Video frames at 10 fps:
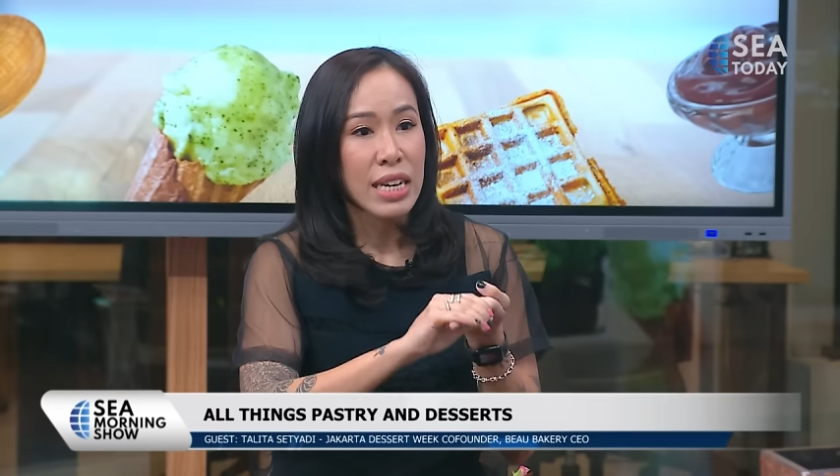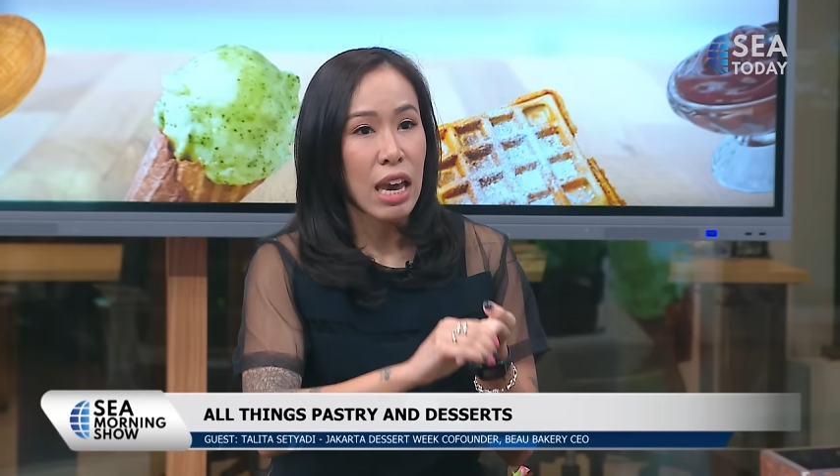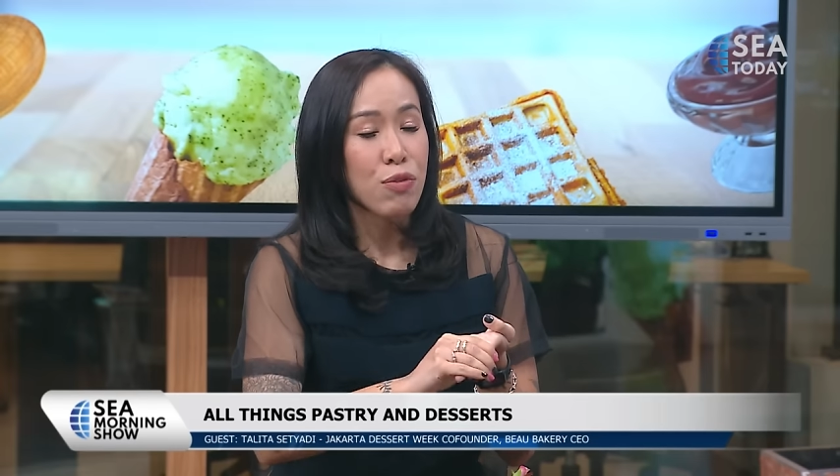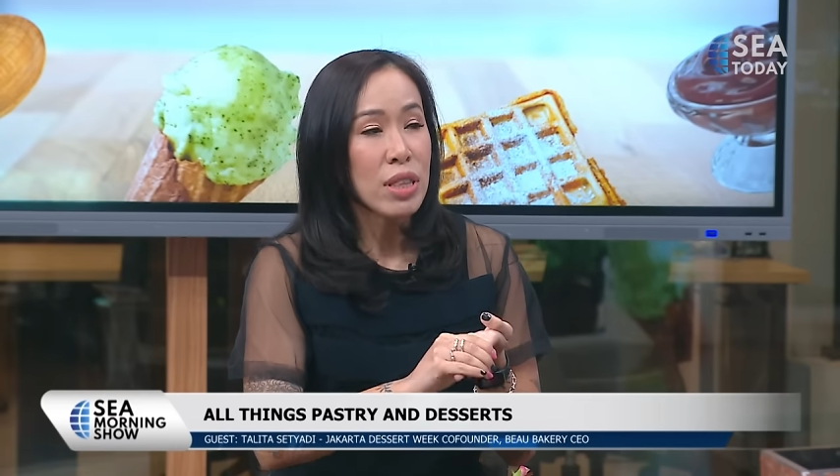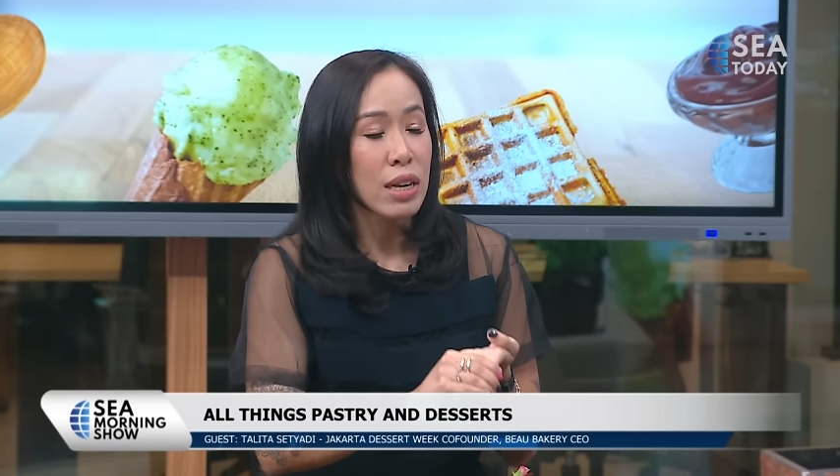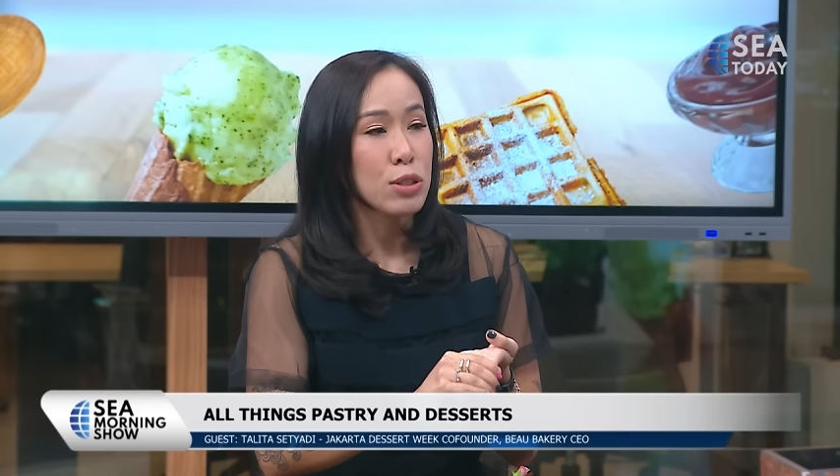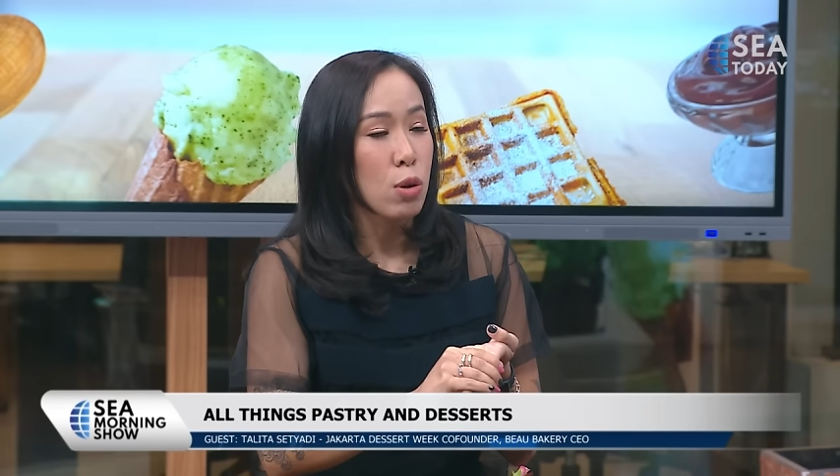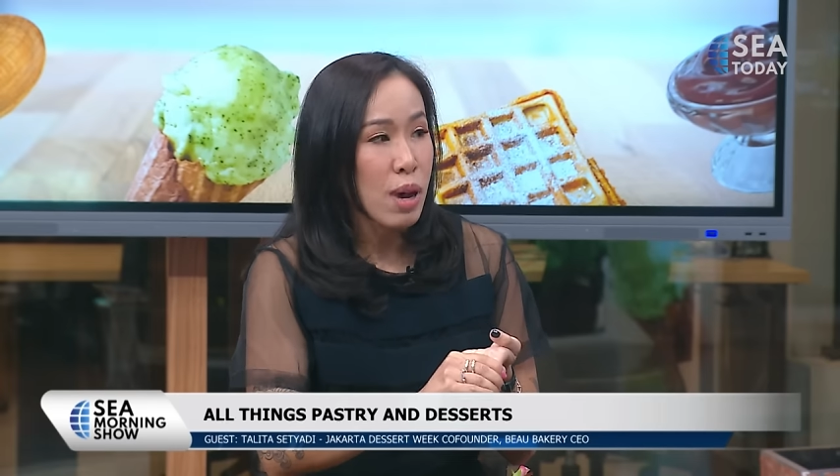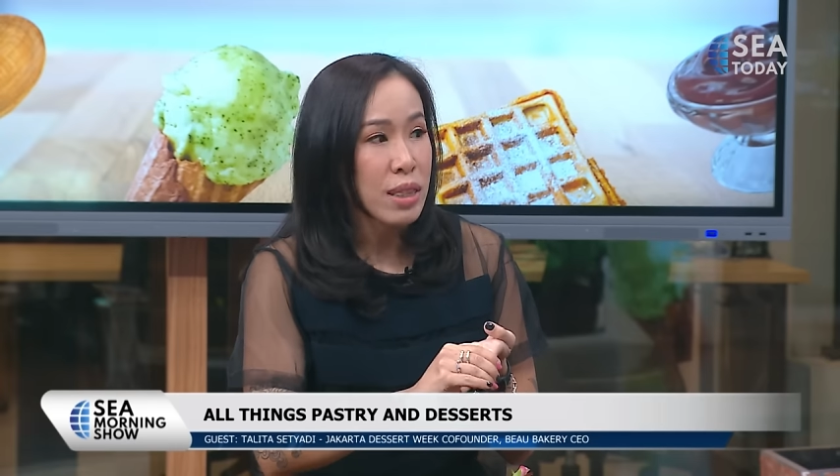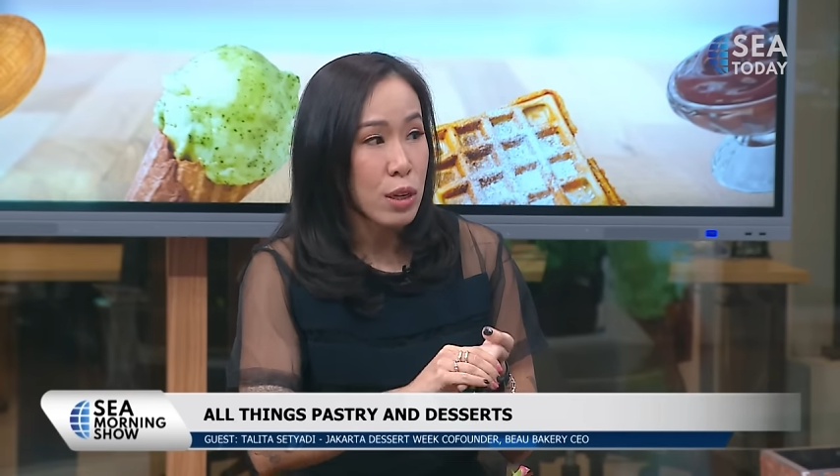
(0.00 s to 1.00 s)
Kevindra
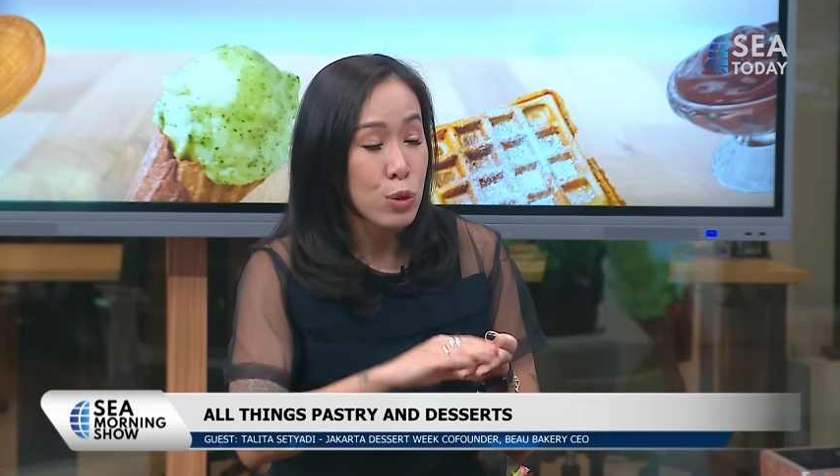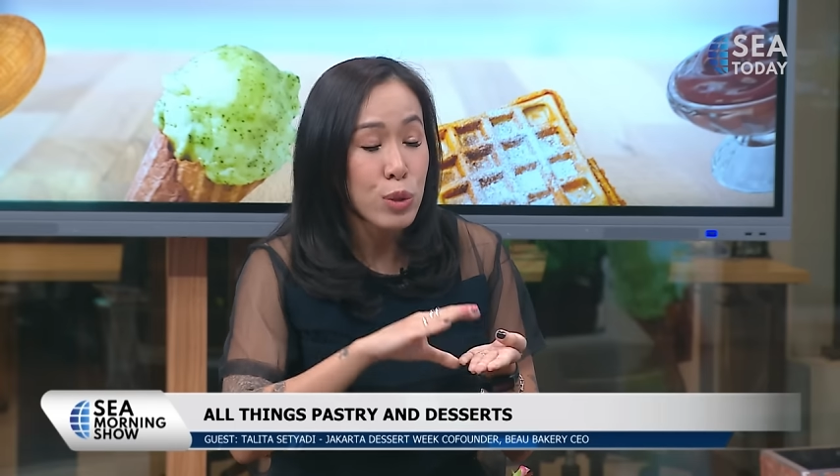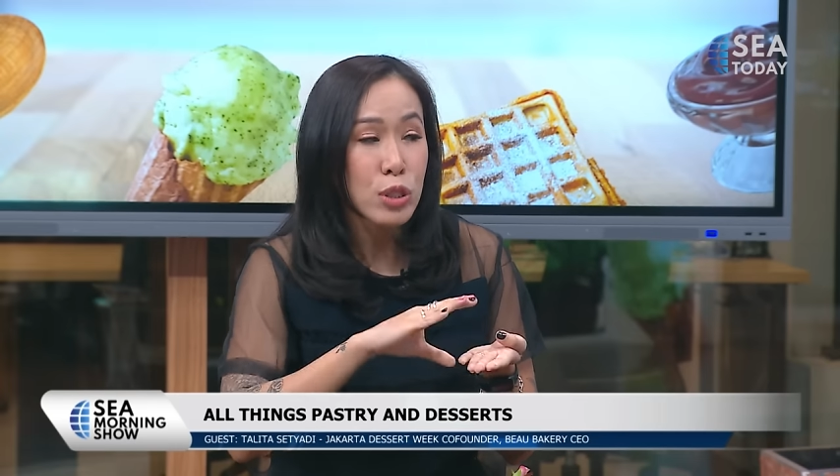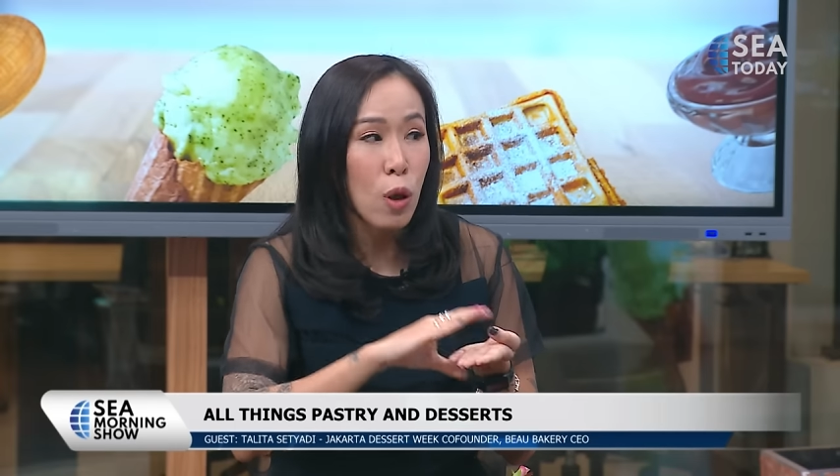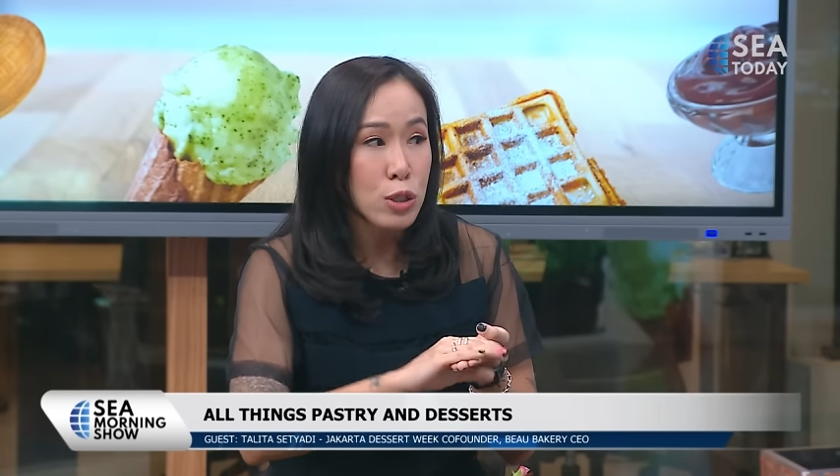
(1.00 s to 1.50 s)
Soemantri, who is ah.